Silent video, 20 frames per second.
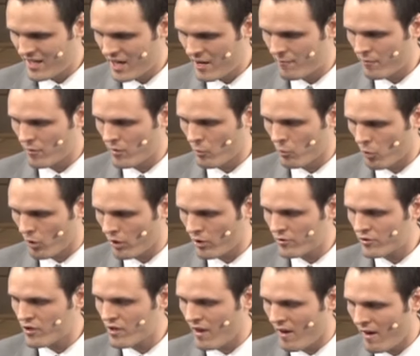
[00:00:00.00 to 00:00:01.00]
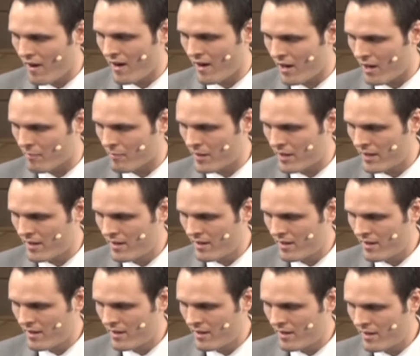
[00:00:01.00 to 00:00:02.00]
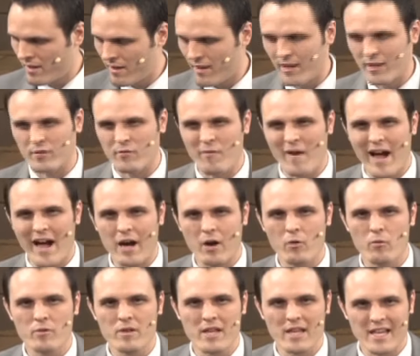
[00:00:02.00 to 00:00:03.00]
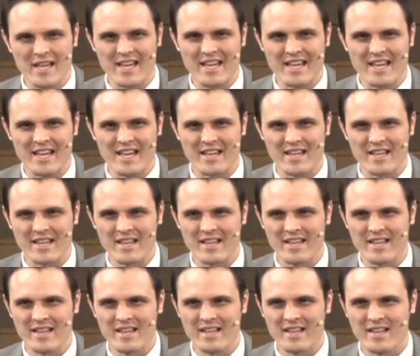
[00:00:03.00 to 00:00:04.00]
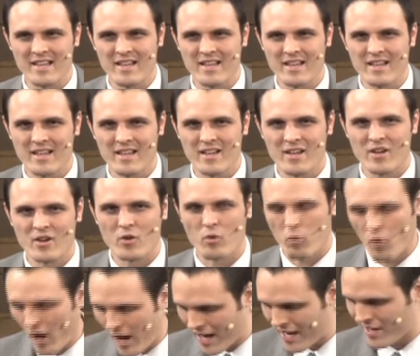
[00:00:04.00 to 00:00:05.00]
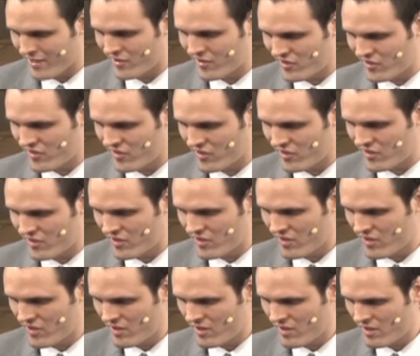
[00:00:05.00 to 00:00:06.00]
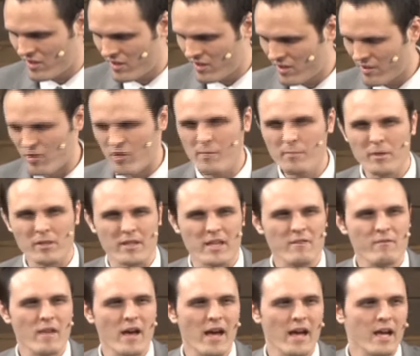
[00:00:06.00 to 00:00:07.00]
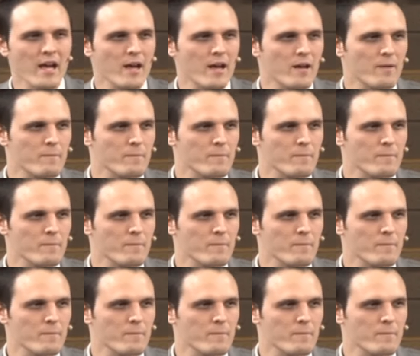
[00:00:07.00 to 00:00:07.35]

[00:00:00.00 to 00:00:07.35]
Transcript: and for the world to come is found in Christ. Do you believe that?